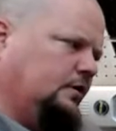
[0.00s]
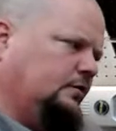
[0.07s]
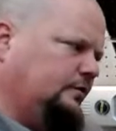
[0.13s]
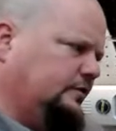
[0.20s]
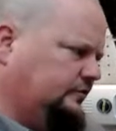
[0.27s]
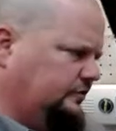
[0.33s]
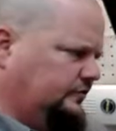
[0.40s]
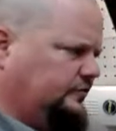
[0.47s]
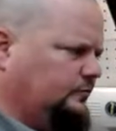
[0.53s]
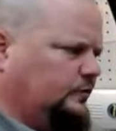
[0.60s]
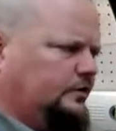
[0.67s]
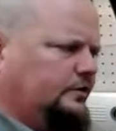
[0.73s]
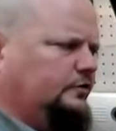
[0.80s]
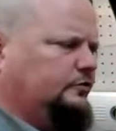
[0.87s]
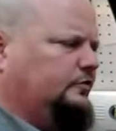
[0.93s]
This is one
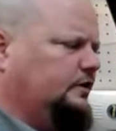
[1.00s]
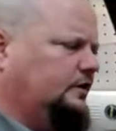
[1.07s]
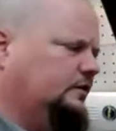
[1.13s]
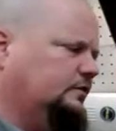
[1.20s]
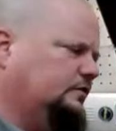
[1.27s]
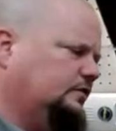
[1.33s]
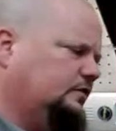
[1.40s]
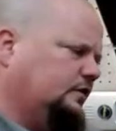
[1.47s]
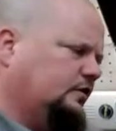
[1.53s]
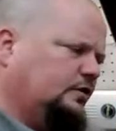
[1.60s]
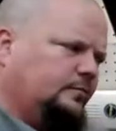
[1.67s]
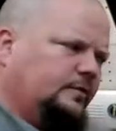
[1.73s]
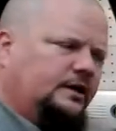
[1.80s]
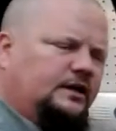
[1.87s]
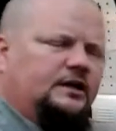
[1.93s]
of those things that there could
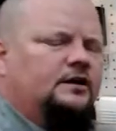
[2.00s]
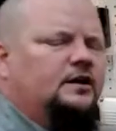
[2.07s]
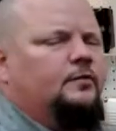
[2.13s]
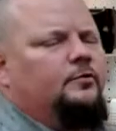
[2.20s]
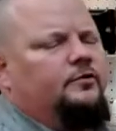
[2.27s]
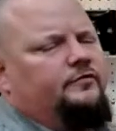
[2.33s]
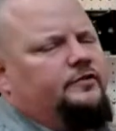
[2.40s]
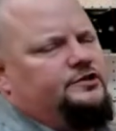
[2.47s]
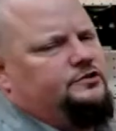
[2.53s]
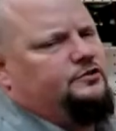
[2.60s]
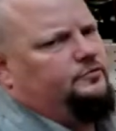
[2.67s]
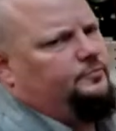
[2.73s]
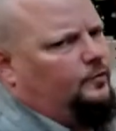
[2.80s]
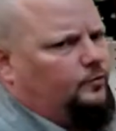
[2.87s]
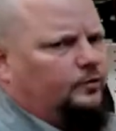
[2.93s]
be any number of
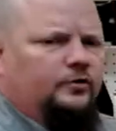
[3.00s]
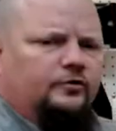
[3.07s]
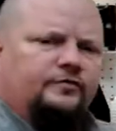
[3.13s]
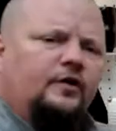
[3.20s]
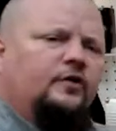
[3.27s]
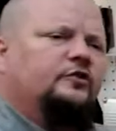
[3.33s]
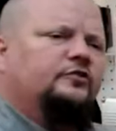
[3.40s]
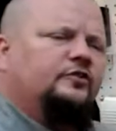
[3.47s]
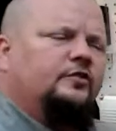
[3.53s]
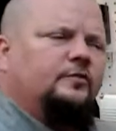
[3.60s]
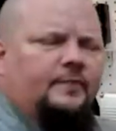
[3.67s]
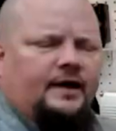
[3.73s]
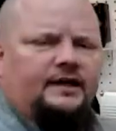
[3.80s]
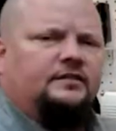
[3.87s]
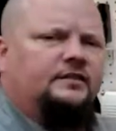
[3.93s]
issues, but we're going to focus on the
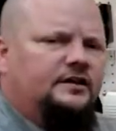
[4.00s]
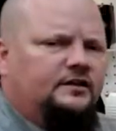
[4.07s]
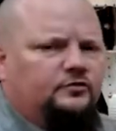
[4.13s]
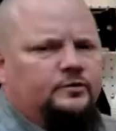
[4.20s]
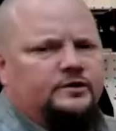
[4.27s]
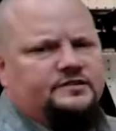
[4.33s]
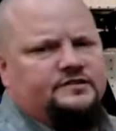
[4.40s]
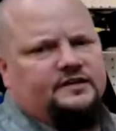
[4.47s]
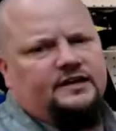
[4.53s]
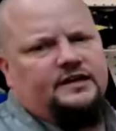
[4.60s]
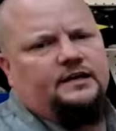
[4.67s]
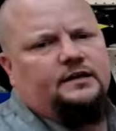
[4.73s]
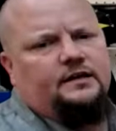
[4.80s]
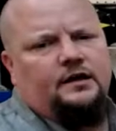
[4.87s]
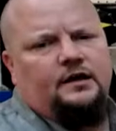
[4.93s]
main things we
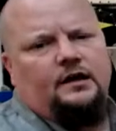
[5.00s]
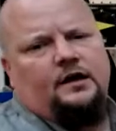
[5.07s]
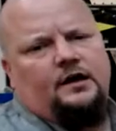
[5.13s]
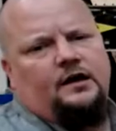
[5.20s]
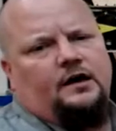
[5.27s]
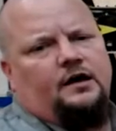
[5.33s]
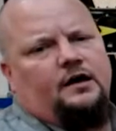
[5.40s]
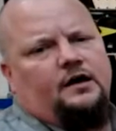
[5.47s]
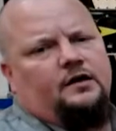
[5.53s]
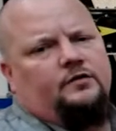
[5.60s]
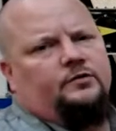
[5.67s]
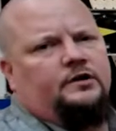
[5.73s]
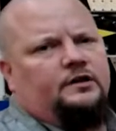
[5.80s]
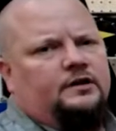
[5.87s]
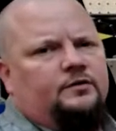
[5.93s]
see.
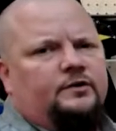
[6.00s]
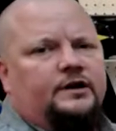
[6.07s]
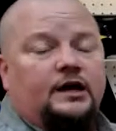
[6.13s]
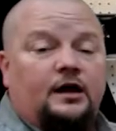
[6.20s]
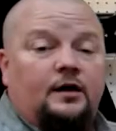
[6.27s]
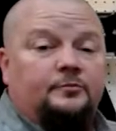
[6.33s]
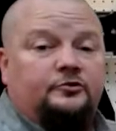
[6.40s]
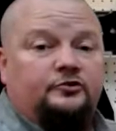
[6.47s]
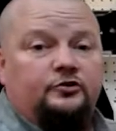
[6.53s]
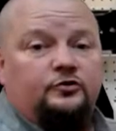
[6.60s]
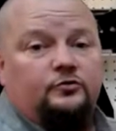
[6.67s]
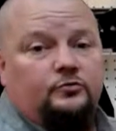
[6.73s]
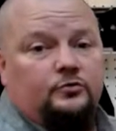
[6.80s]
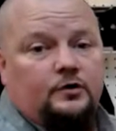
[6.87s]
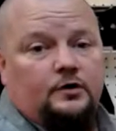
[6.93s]
Really, when it comes
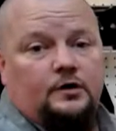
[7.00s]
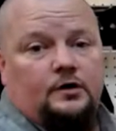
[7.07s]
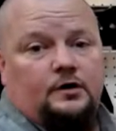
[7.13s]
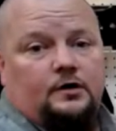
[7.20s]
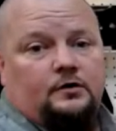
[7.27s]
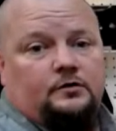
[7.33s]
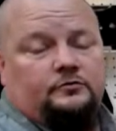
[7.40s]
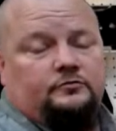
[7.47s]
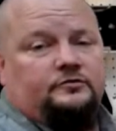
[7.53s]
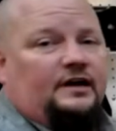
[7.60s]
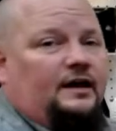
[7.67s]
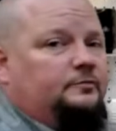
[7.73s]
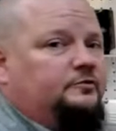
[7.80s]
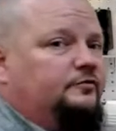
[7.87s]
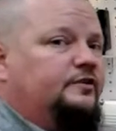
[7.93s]
to
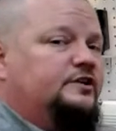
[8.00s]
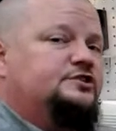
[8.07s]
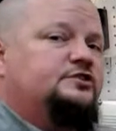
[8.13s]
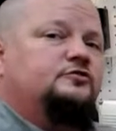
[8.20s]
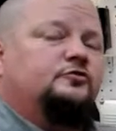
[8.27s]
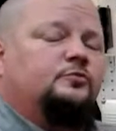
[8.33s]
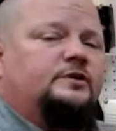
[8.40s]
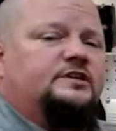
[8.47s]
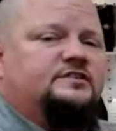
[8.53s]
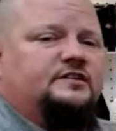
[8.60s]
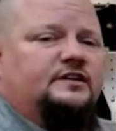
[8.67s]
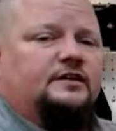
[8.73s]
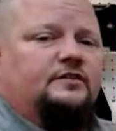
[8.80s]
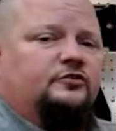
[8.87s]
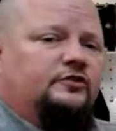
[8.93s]
types of issues we
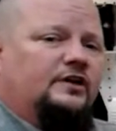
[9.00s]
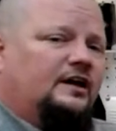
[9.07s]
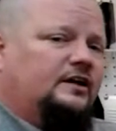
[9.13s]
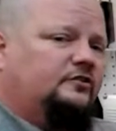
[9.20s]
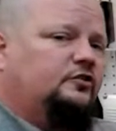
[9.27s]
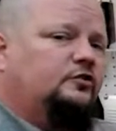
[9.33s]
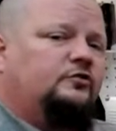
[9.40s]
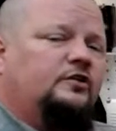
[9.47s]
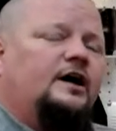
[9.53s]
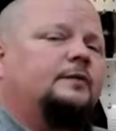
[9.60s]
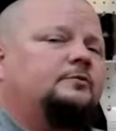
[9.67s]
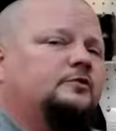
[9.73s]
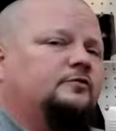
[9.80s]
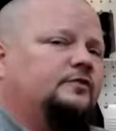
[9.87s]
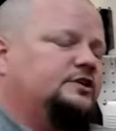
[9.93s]
see, there's kind of two
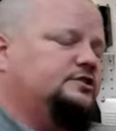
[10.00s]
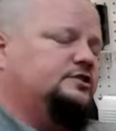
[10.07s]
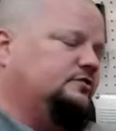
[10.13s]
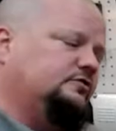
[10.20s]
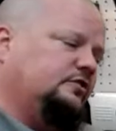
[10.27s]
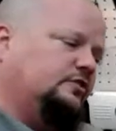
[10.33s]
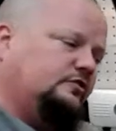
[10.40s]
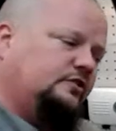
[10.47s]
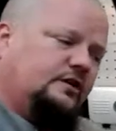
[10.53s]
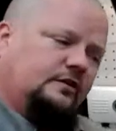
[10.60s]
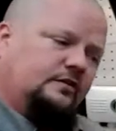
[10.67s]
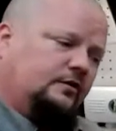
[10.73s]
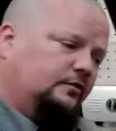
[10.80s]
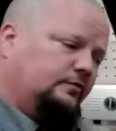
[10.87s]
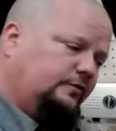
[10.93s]
types of issues.
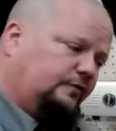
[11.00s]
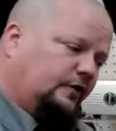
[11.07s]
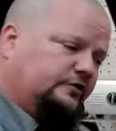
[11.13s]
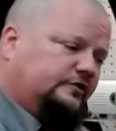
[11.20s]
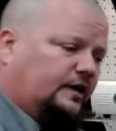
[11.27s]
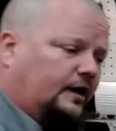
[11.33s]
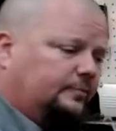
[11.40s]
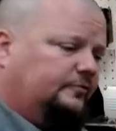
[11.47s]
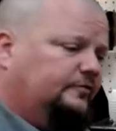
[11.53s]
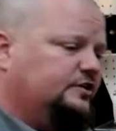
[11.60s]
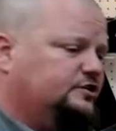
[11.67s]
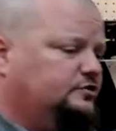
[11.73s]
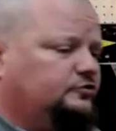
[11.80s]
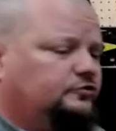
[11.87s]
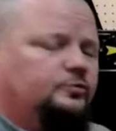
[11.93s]
There's first type of
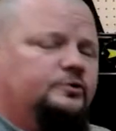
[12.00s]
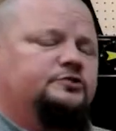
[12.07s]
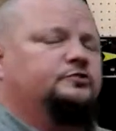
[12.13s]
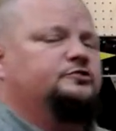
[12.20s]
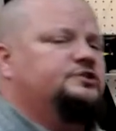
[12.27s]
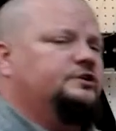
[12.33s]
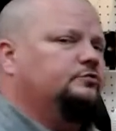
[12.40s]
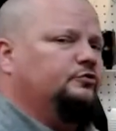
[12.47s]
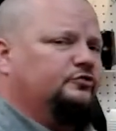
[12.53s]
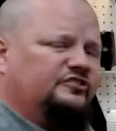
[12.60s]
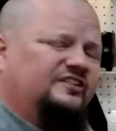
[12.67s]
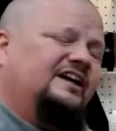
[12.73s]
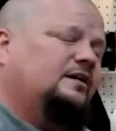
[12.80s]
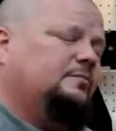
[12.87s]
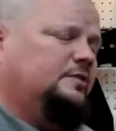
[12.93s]
issues, which are general
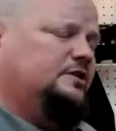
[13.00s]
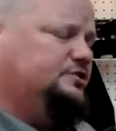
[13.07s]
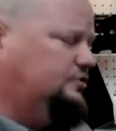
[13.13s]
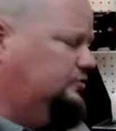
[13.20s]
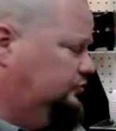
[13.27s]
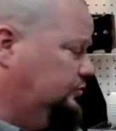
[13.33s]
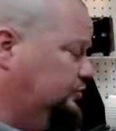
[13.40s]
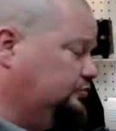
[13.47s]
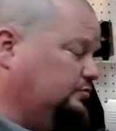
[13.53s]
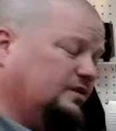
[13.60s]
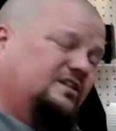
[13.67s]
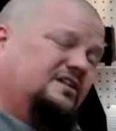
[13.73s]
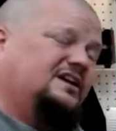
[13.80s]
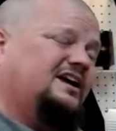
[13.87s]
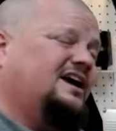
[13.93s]
setup issues, which
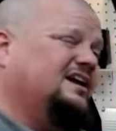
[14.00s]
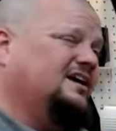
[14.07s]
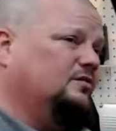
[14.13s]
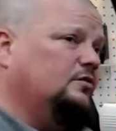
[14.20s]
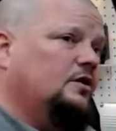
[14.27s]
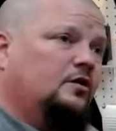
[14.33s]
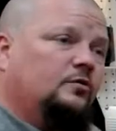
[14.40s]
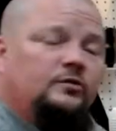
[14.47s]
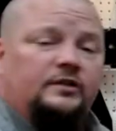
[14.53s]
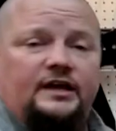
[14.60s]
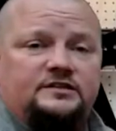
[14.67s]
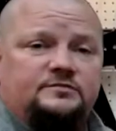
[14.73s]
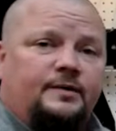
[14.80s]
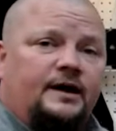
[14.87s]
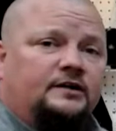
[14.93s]
really kind of
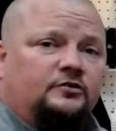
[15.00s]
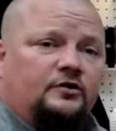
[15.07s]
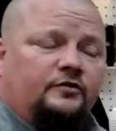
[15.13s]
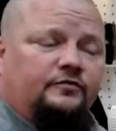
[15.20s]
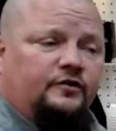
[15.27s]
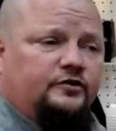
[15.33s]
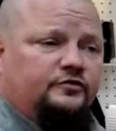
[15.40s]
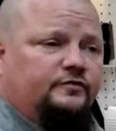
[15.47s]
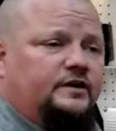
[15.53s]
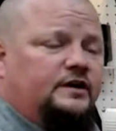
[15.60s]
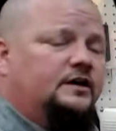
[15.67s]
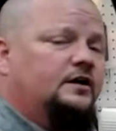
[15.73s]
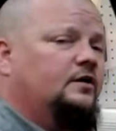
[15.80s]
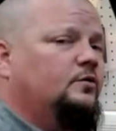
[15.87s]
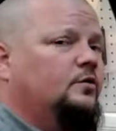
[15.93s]
relates back to our first
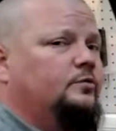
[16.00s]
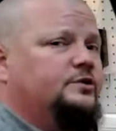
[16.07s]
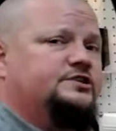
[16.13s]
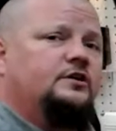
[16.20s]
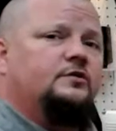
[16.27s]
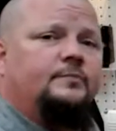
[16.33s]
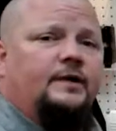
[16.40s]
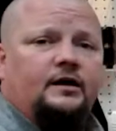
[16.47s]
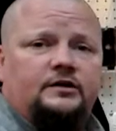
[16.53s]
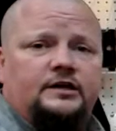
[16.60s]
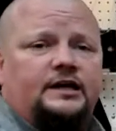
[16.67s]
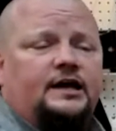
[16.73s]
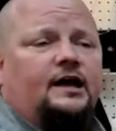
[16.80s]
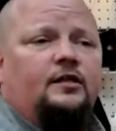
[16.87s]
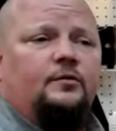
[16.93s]
video where we showed mounting,
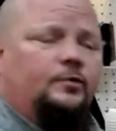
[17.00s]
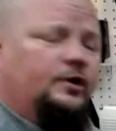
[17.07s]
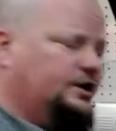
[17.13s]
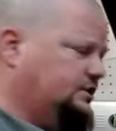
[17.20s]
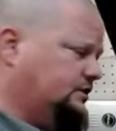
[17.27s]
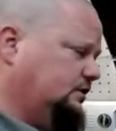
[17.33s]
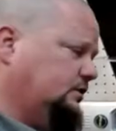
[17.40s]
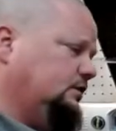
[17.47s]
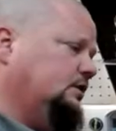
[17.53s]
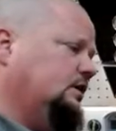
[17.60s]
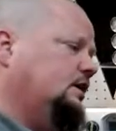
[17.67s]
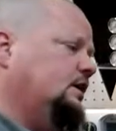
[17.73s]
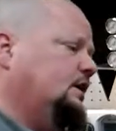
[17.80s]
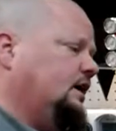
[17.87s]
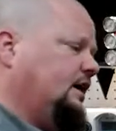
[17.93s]
calibration,
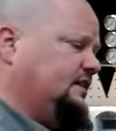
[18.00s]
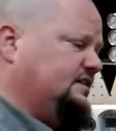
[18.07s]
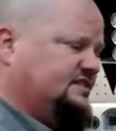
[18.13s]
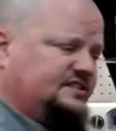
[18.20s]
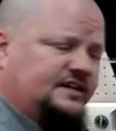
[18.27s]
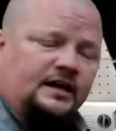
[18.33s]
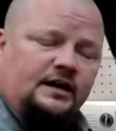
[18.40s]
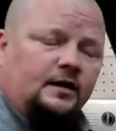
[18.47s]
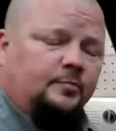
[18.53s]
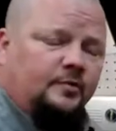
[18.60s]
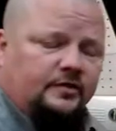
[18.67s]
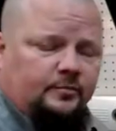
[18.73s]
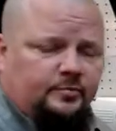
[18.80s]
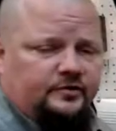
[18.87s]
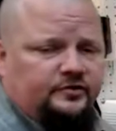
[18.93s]
and setup of
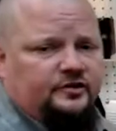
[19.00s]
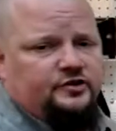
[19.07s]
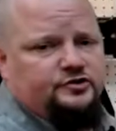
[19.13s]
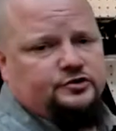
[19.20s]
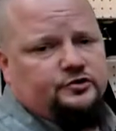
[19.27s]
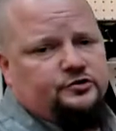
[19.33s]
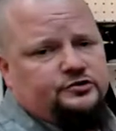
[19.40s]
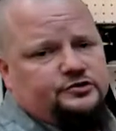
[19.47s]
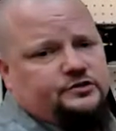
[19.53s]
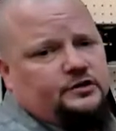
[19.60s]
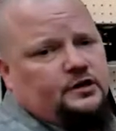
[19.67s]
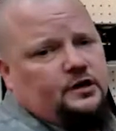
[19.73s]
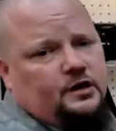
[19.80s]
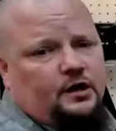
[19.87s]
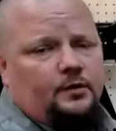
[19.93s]
the positioners.
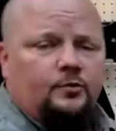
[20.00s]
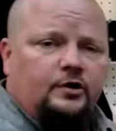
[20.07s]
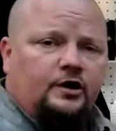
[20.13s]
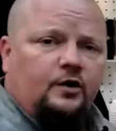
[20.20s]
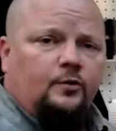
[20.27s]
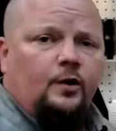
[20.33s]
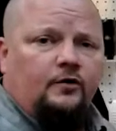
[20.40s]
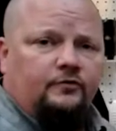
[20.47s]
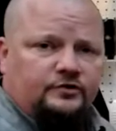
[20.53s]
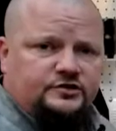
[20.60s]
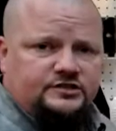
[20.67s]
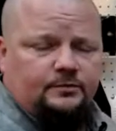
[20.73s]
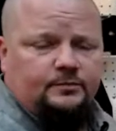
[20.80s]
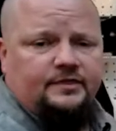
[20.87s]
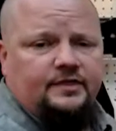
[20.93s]
We'll go over
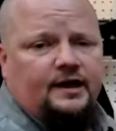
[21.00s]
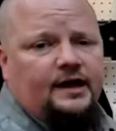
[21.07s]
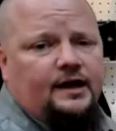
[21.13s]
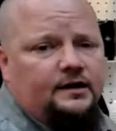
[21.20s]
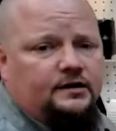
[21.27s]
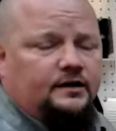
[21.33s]
some of that.